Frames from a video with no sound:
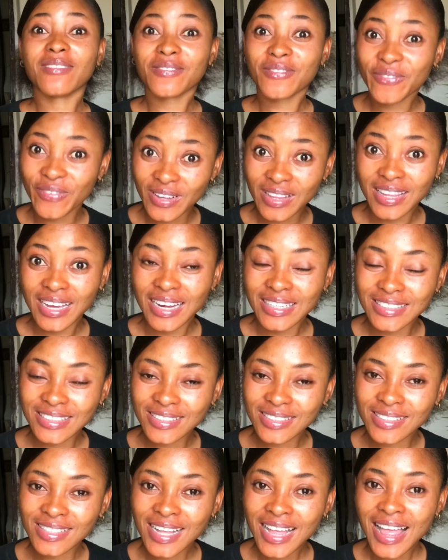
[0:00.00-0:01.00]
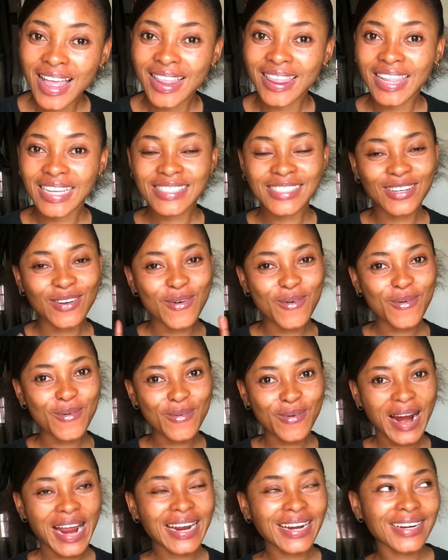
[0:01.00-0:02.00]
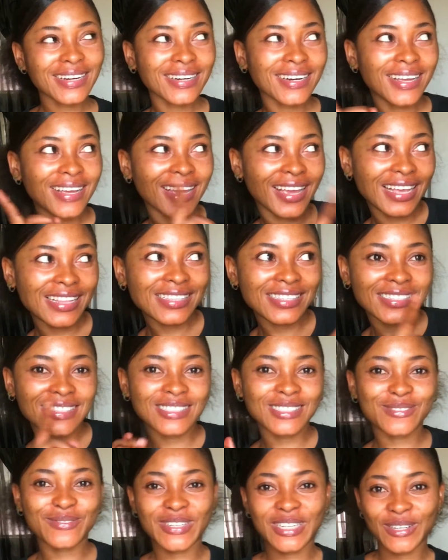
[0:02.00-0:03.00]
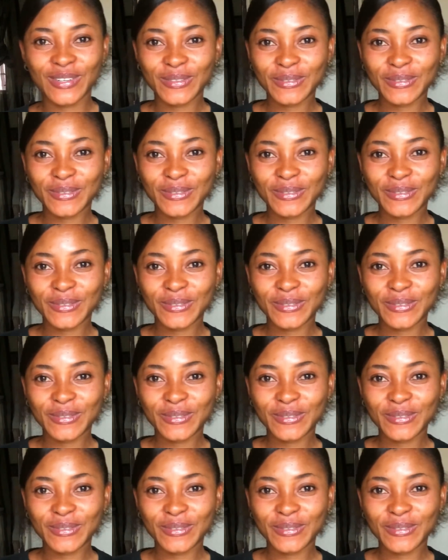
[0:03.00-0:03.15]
further ado, let's go right into this video.